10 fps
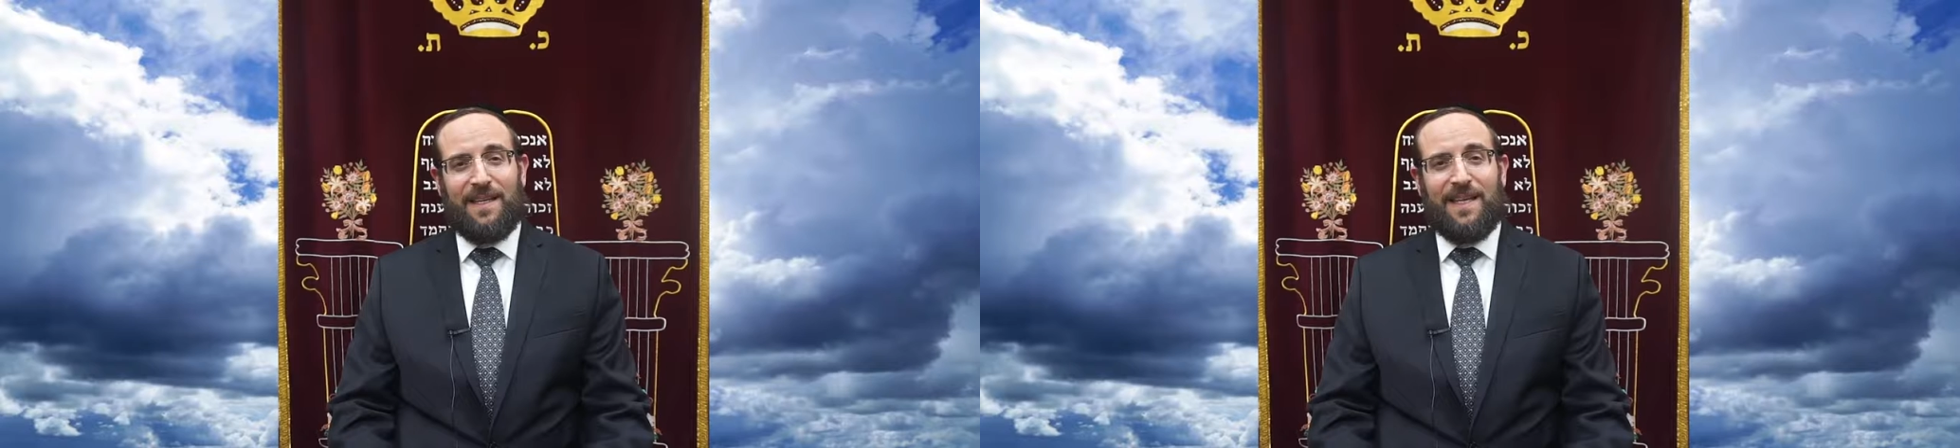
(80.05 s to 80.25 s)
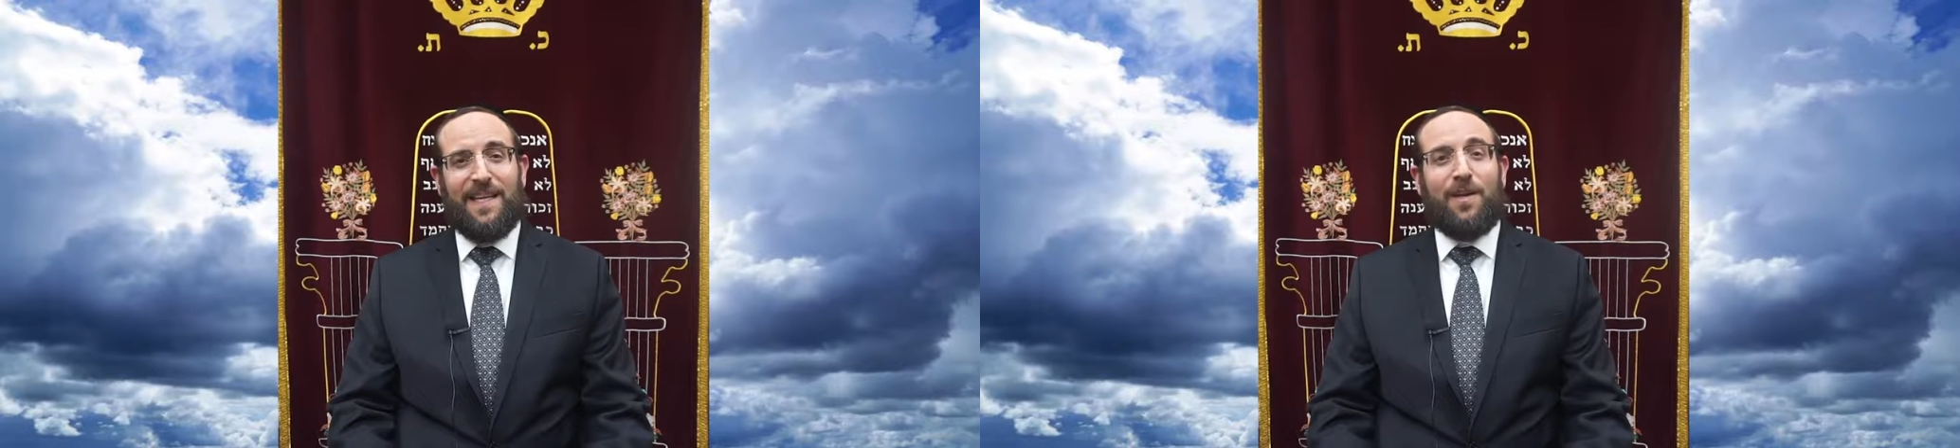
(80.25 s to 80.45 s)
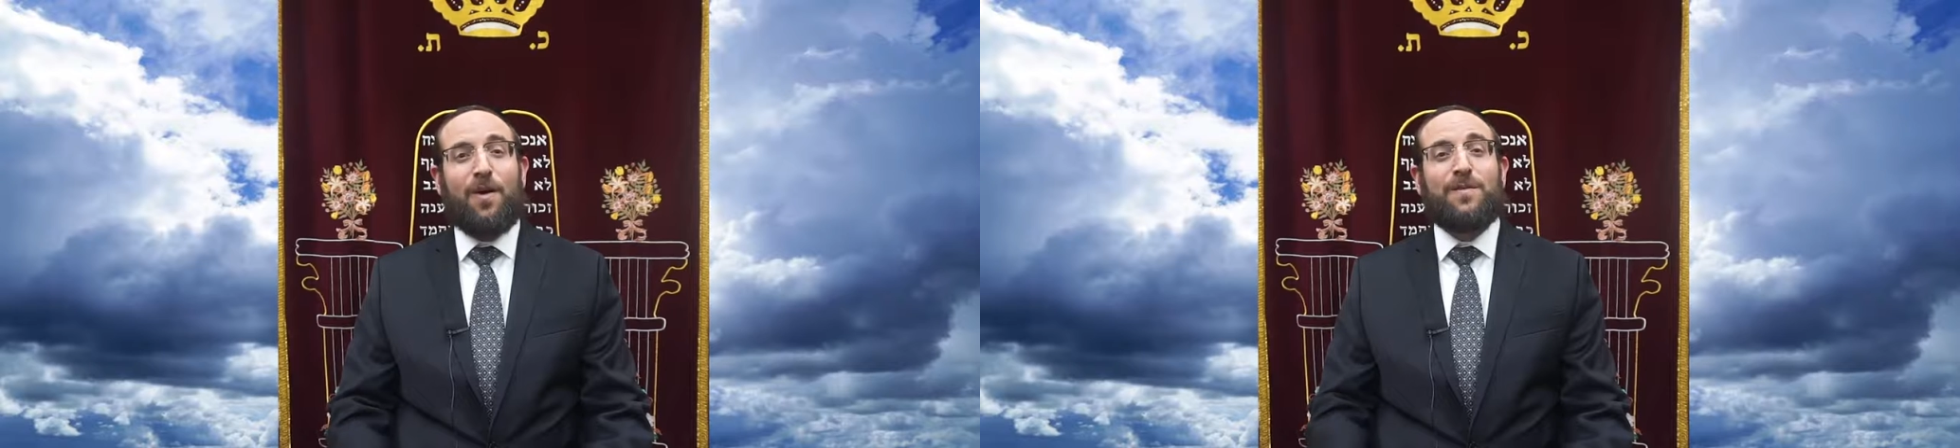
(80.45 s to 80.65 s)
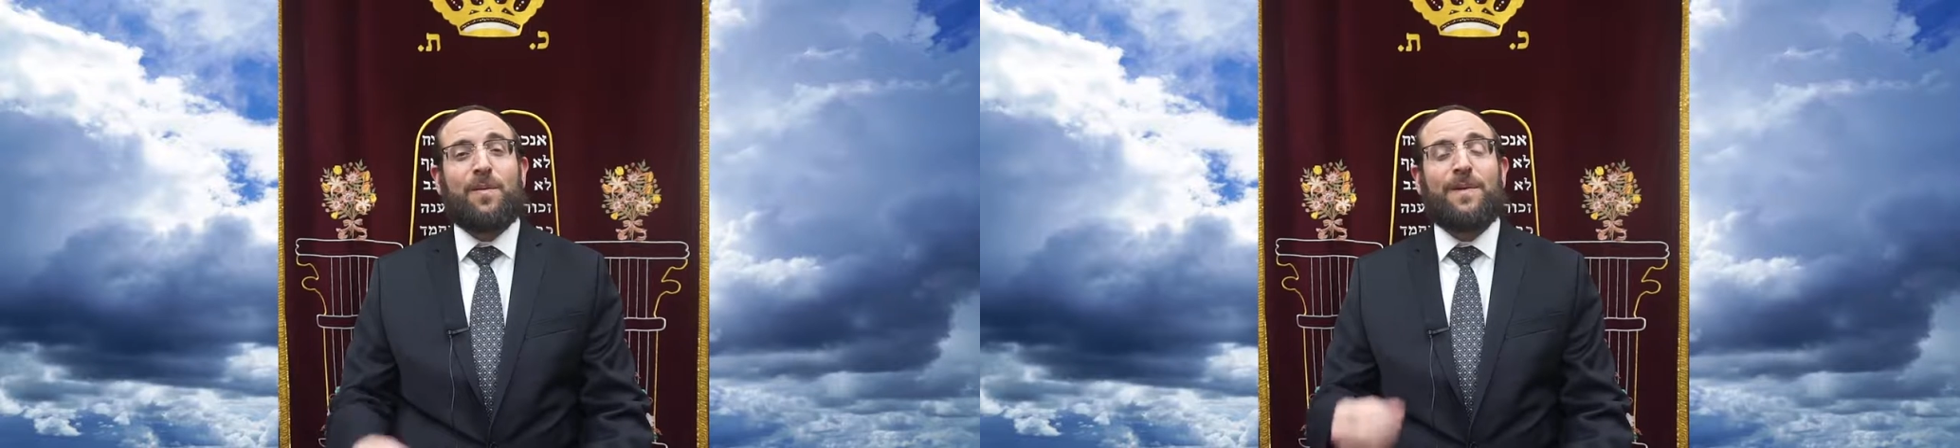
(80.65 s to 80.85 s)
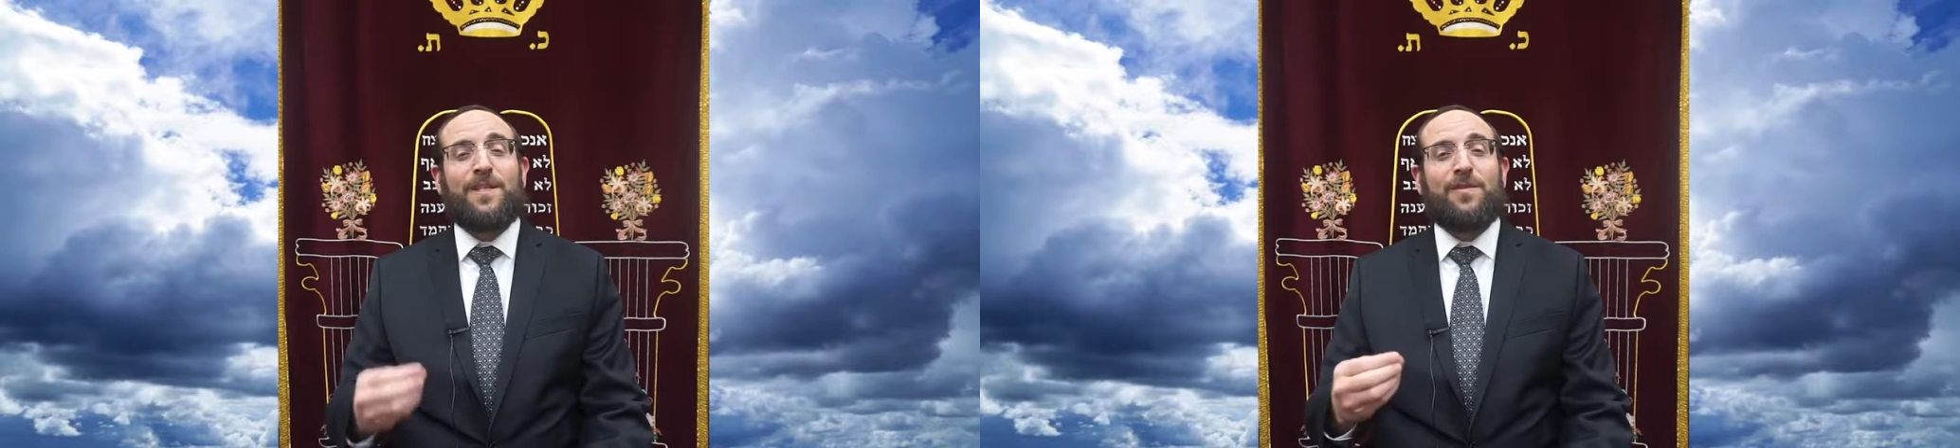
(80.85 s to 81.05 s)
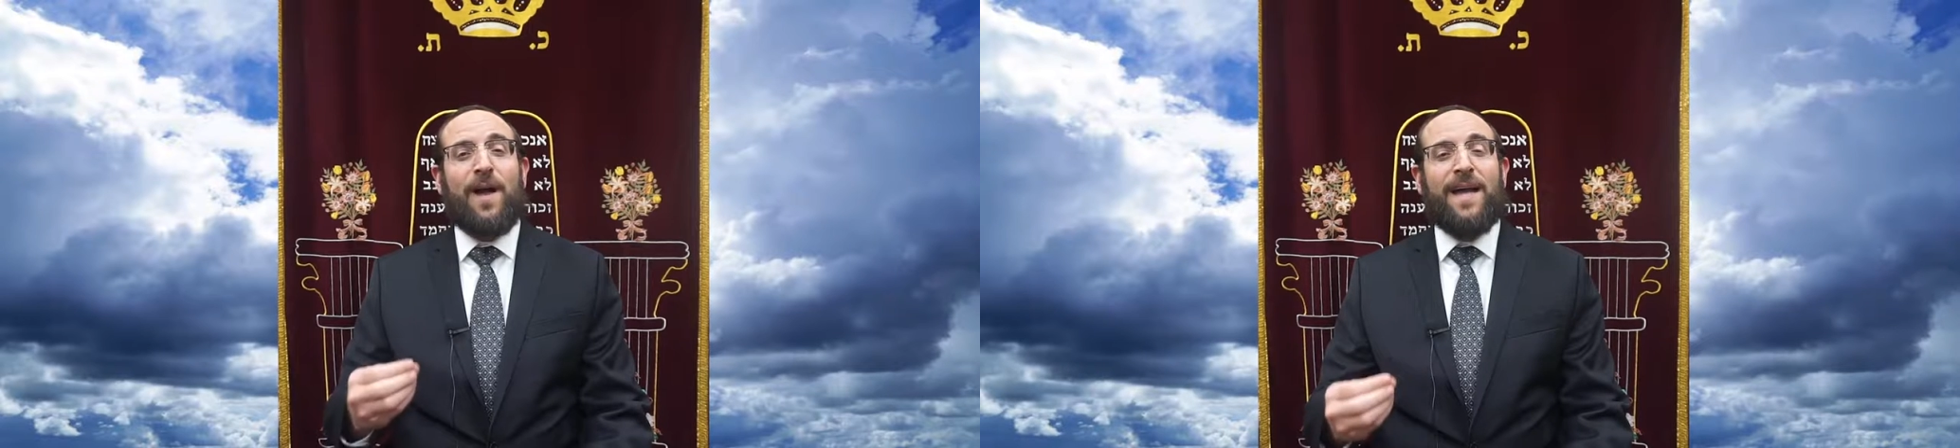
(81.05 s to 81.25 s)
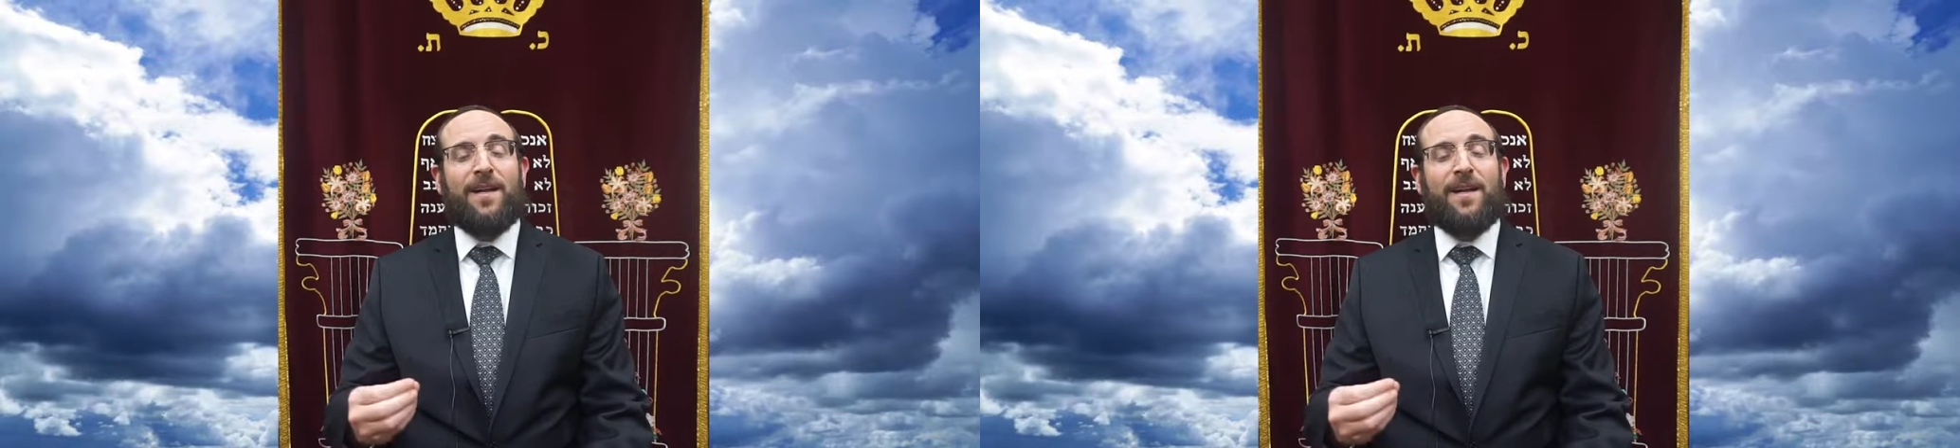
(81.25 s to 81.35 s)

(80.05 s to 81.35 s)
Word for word: He knows when we tried